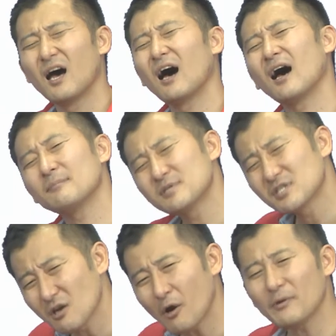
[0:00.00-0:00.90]
I'm
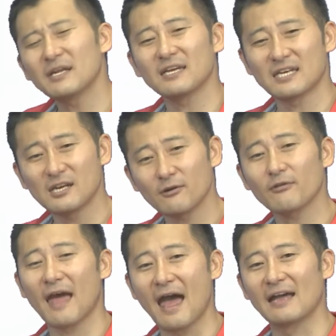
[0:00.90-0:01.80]
sorry to hear
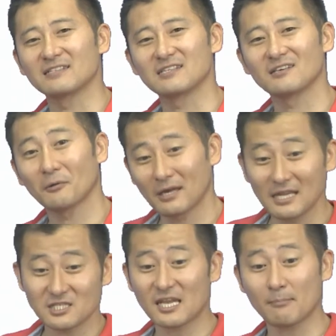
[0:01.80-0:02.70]
that. Okay,
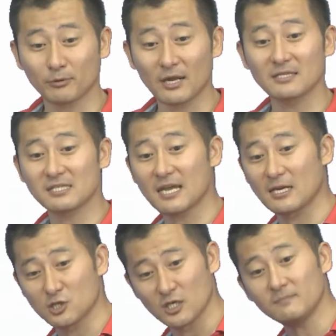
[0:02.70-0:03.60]
let's look at
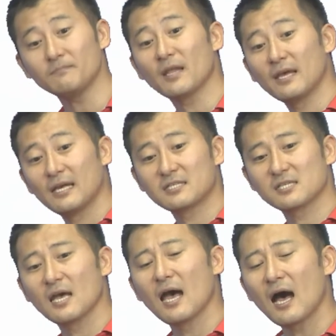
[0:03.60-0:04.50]
pronunciation. It's,
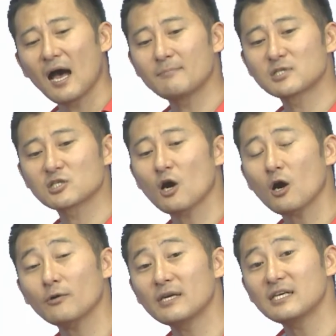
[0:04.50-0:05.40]
I'm
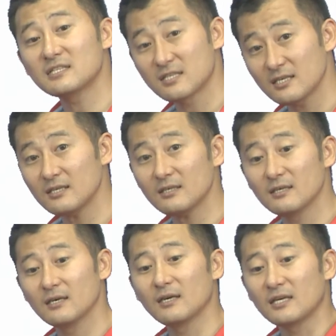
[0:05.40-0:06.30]
sorry to
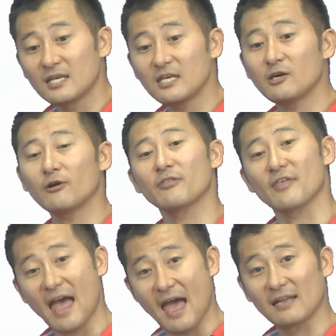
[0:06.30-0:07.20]
hear
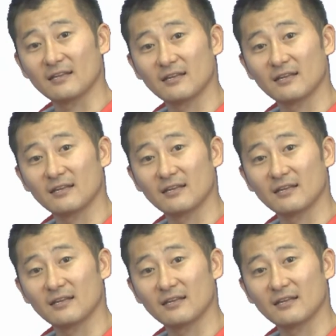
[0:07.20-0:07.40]
that.